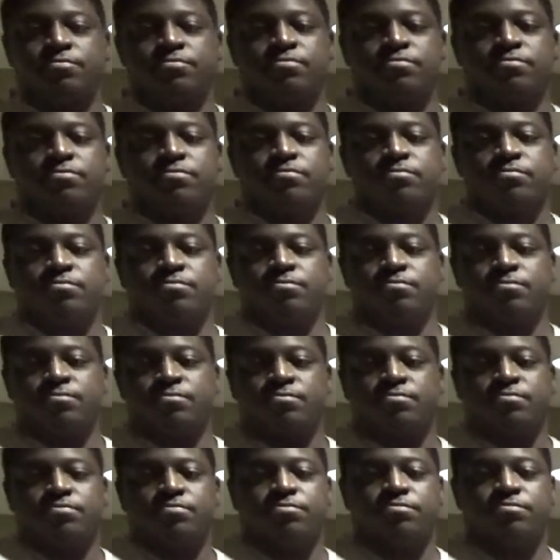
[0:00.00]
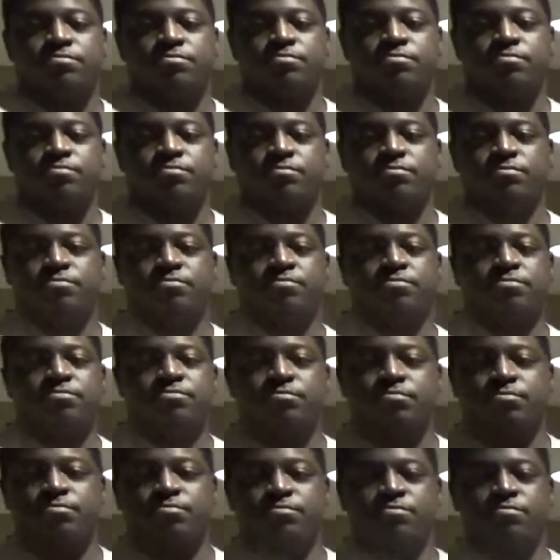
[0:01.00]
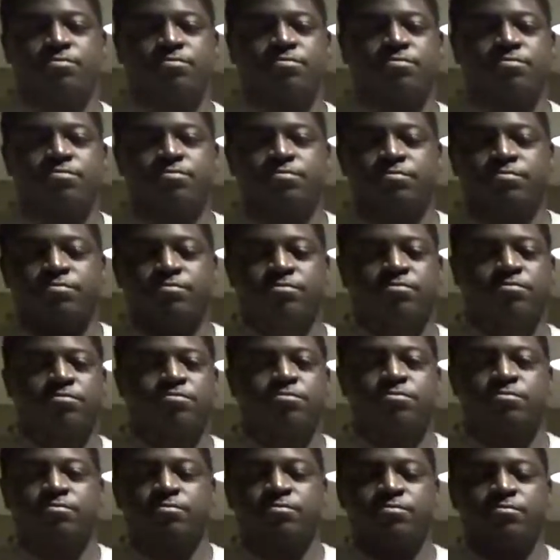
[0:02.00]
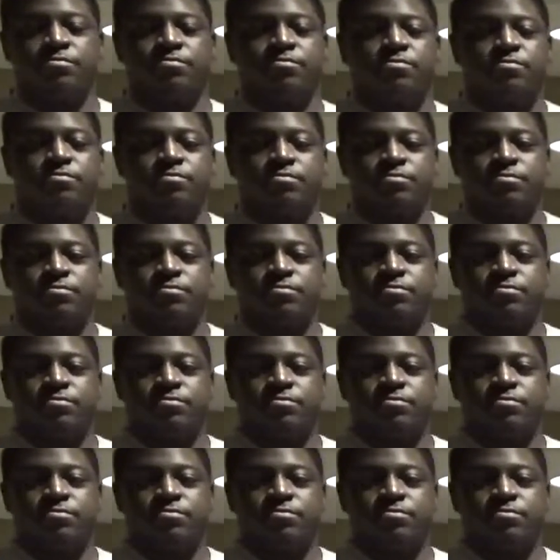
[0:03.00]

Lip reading: No words are spoken by the person on screen.